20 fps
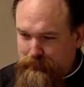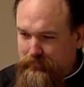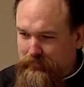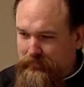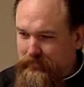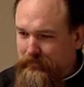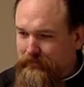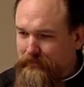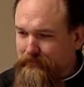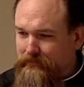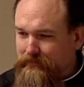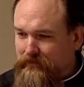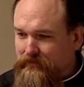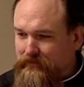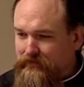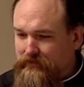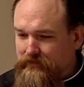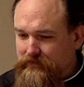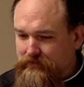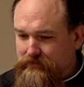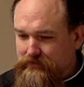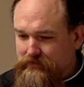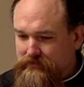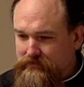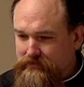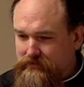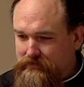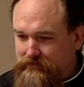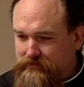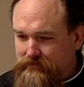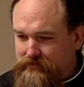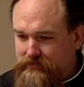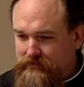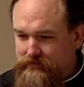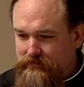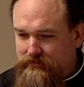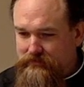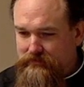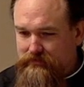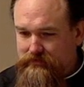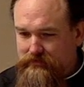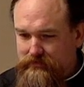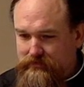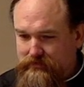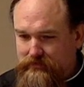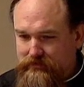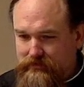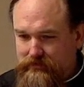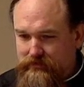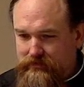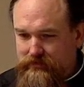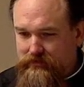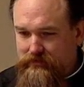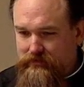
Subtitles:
[no speech]